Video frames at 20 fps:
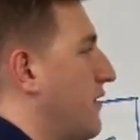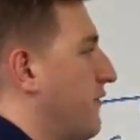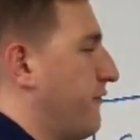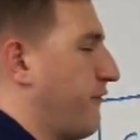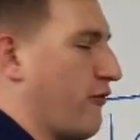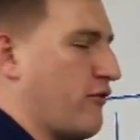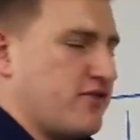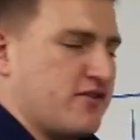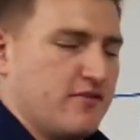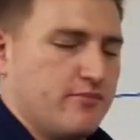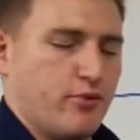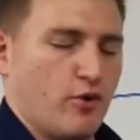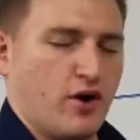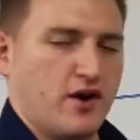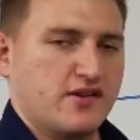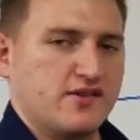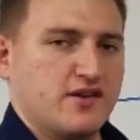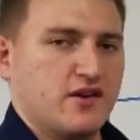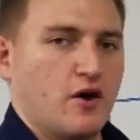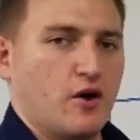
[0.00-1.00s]
Force of
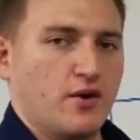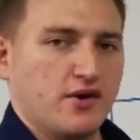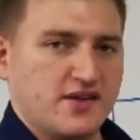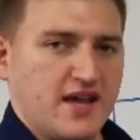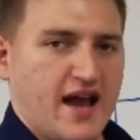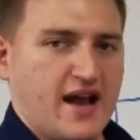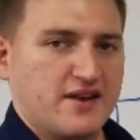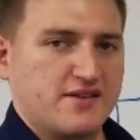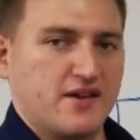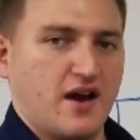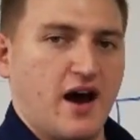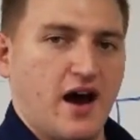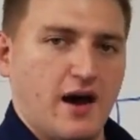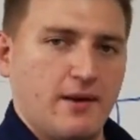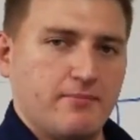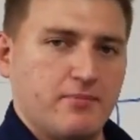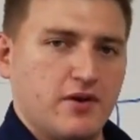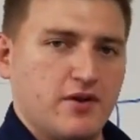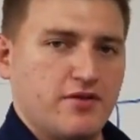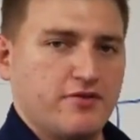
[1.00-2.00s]
buoyancy always acts
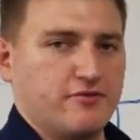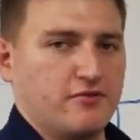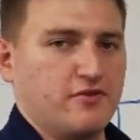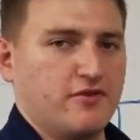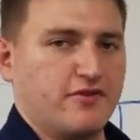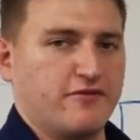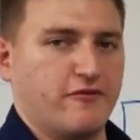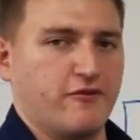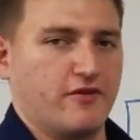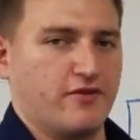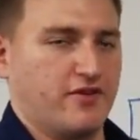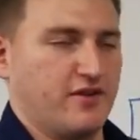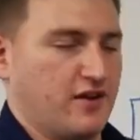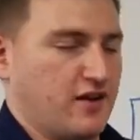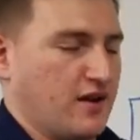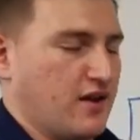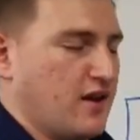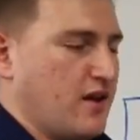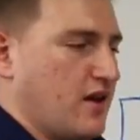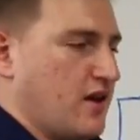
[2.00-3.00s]
up through
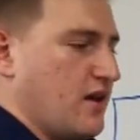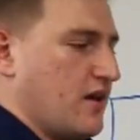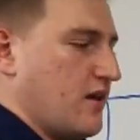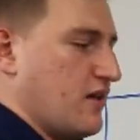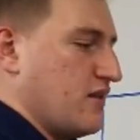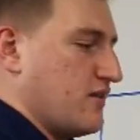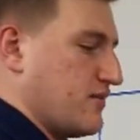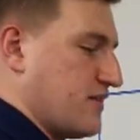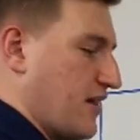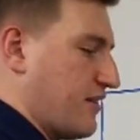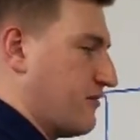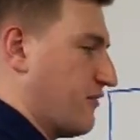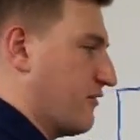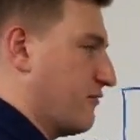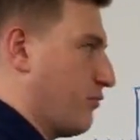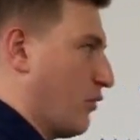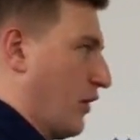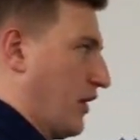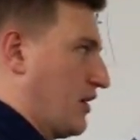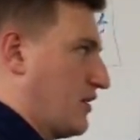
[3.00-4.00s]
the center
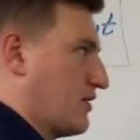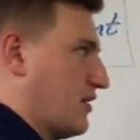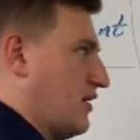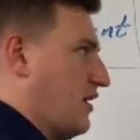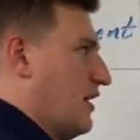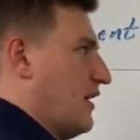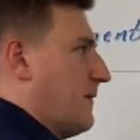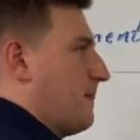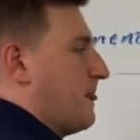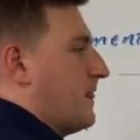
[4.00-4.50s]
of buoyancy.